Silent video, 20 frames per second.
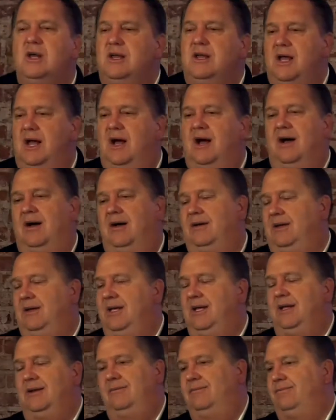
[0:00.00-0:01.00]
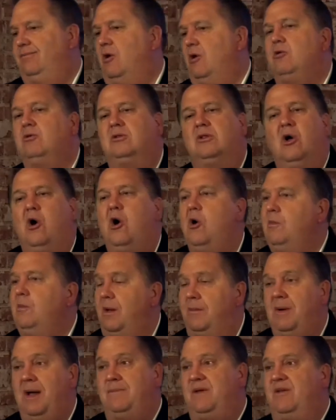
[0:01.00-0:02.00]
In Oklahoma, it
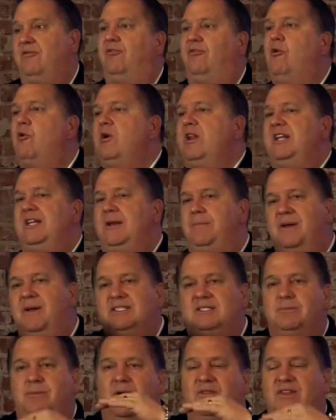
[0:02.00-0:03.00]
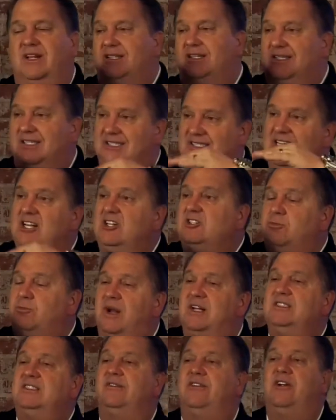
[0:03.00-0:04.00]
might be 40. Depends upon the sales
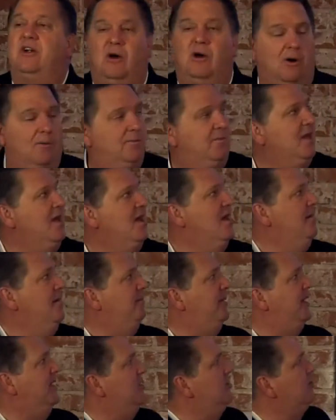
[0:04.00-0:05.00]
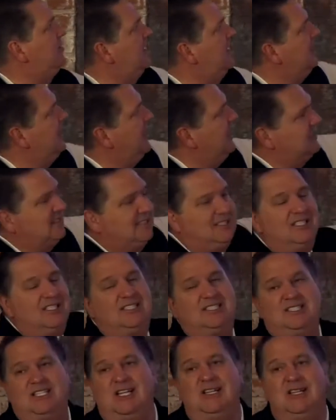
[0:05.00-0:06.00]
price of your home. But you can get
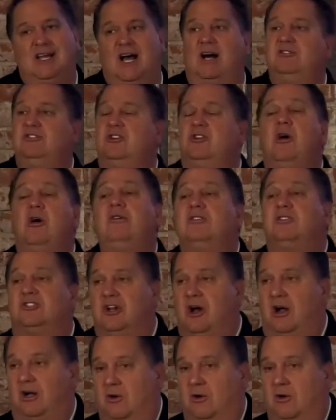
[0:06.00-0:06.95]
$16,000 stock